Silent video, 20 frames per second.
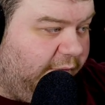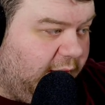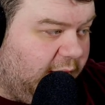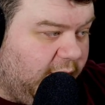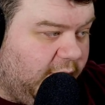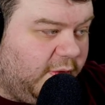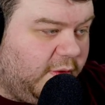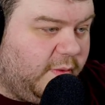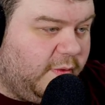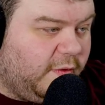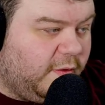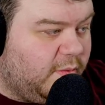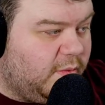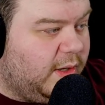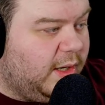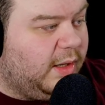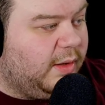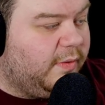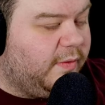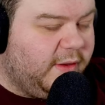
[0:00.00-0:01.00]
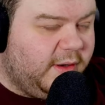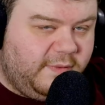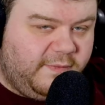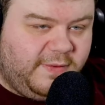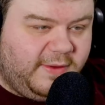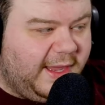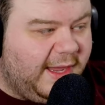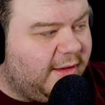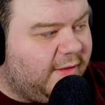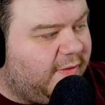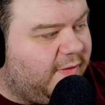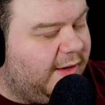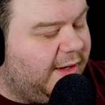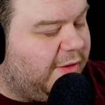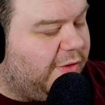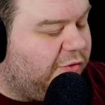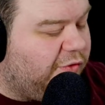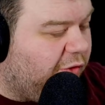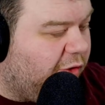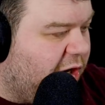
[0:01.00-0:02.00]
It goes to somewhere else. It forgets that
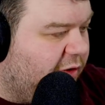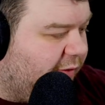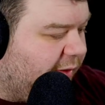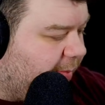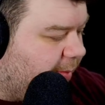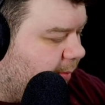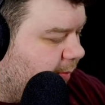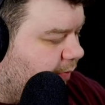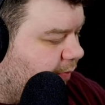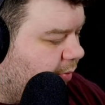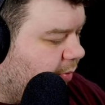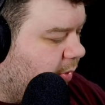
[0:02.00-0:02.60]
it's driving.